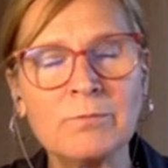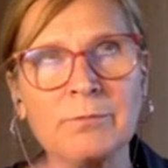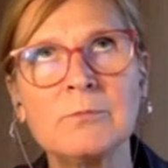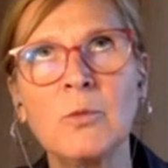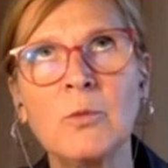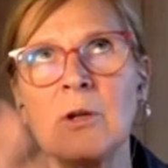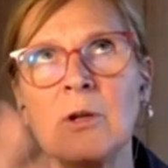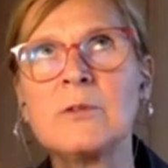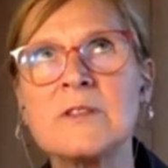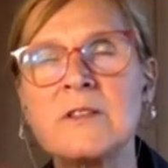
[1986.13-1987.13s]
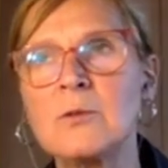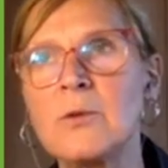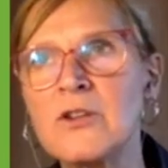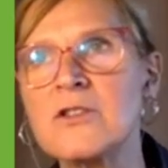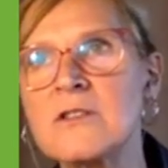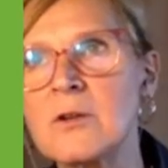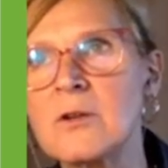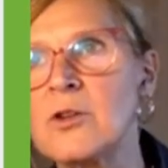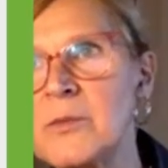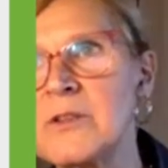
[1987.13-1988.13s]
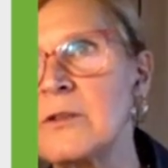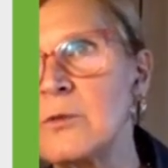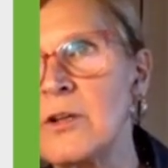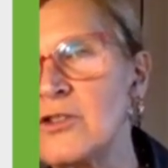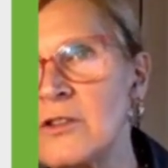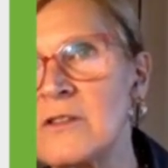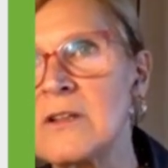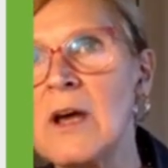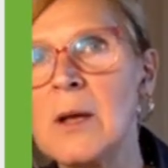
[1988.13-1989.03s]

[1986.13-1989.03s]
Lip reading: lower situations, economic situations,